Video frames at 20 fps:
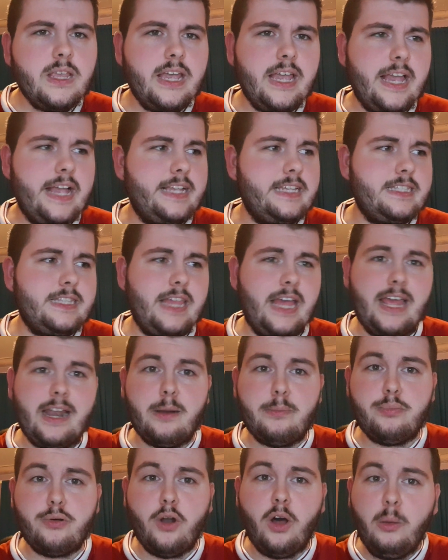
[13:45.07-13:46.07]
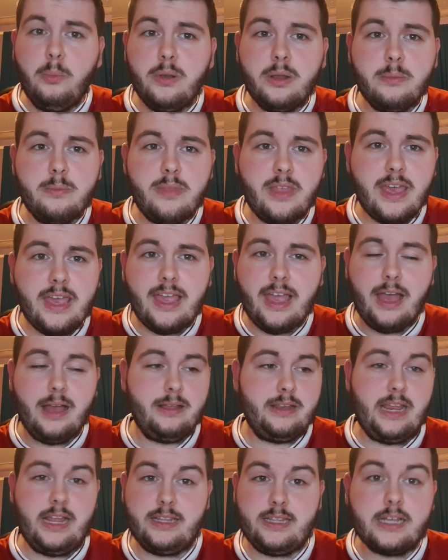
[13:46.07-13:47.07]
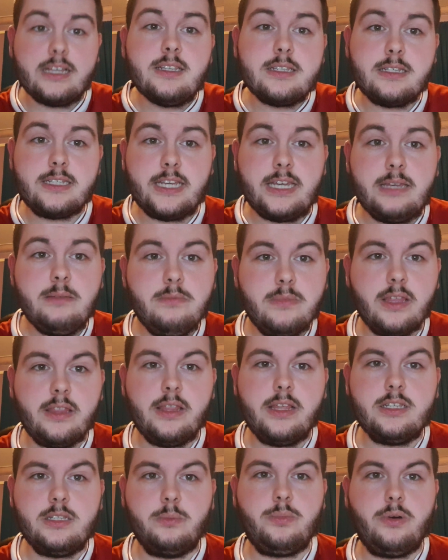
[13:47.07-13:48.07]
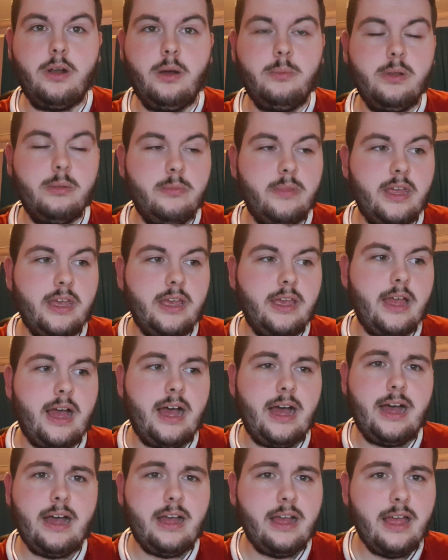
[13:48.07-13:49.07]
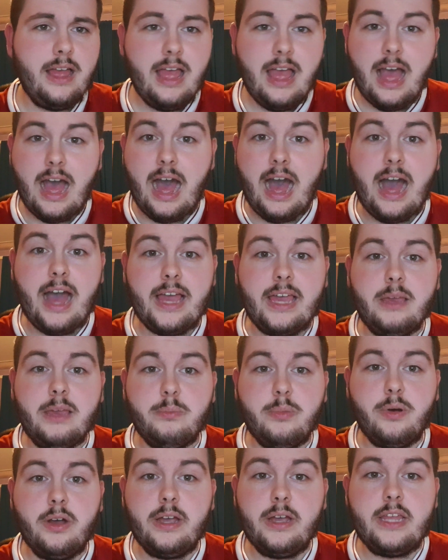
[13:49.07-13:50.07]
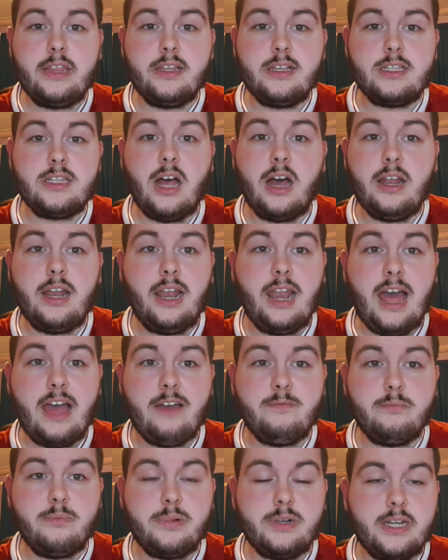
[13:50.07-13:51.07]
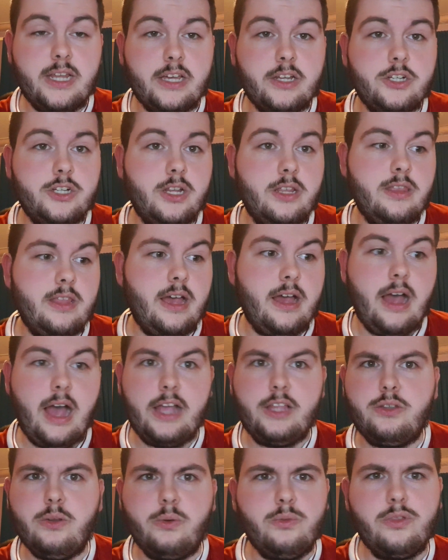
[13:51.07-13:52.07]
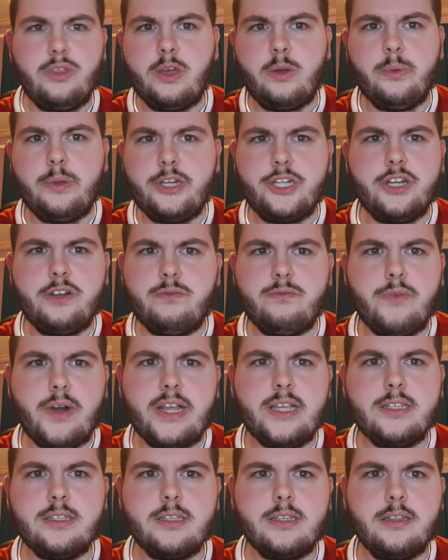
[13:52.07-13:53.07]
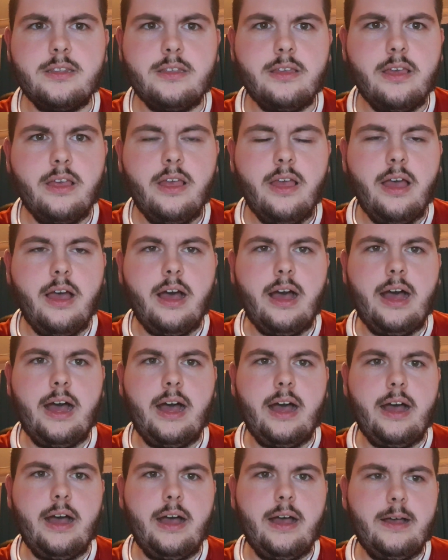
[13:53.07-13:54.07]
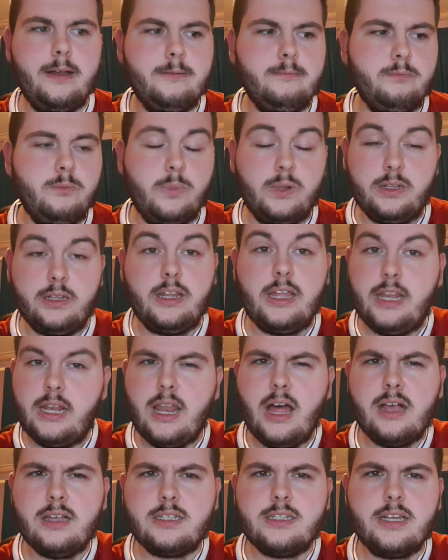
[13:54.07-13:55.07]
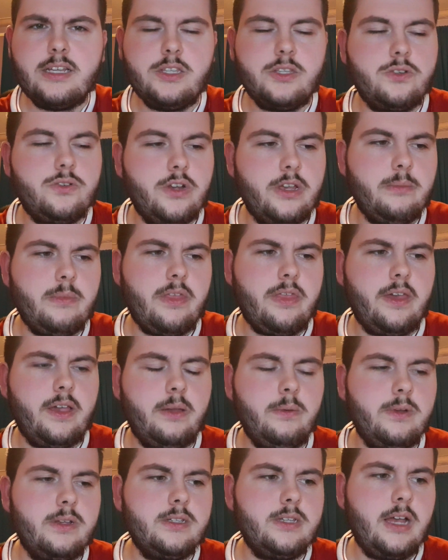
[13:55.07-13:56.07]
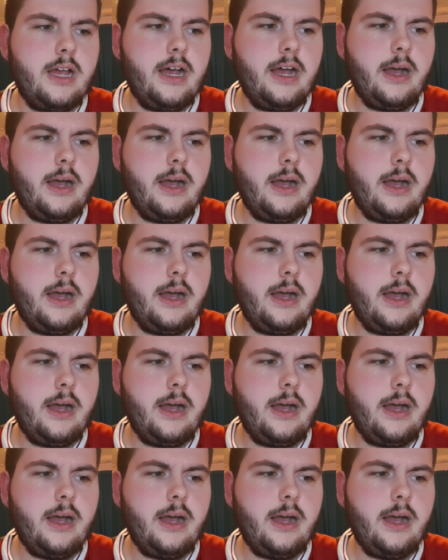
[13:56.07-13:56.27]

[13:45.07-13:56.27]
is there a problem there? It does seem that there's a problem there. I put in the starting 11 prediction that I don't think we should have risked, well, in last night's stream, I think it was,